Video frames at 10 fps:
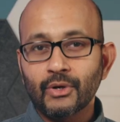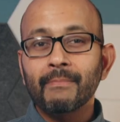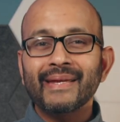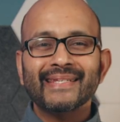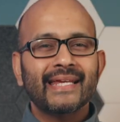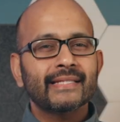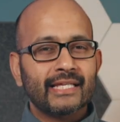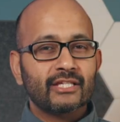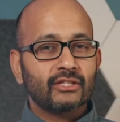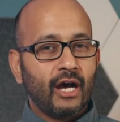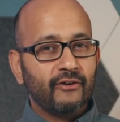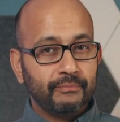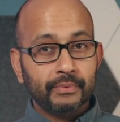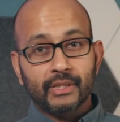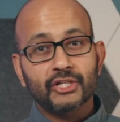it maintains that
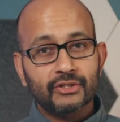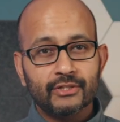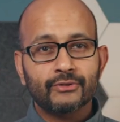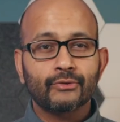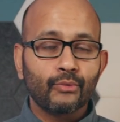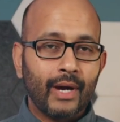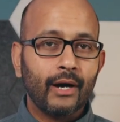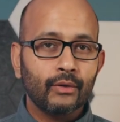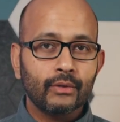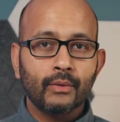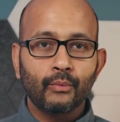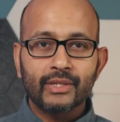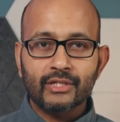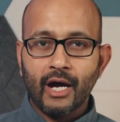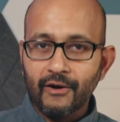soft plushness throughout,
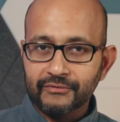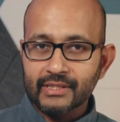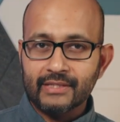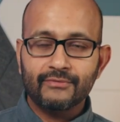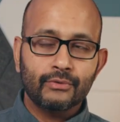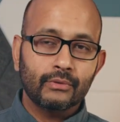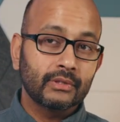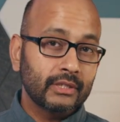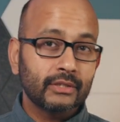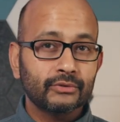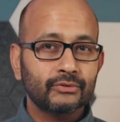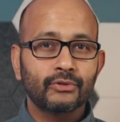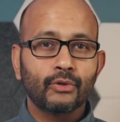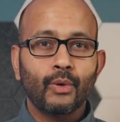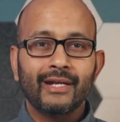which often gives you little
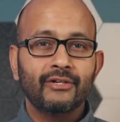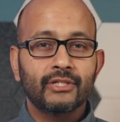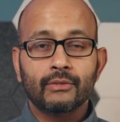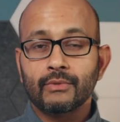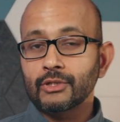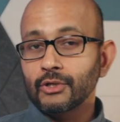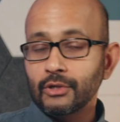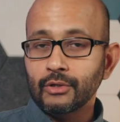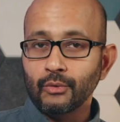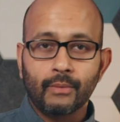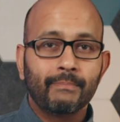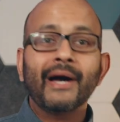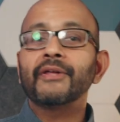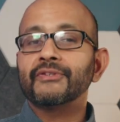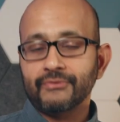to no energy return or
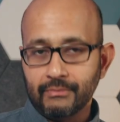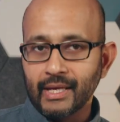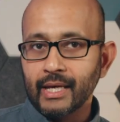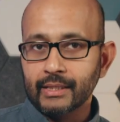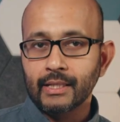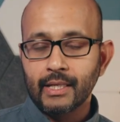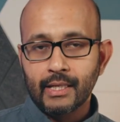bounce from that.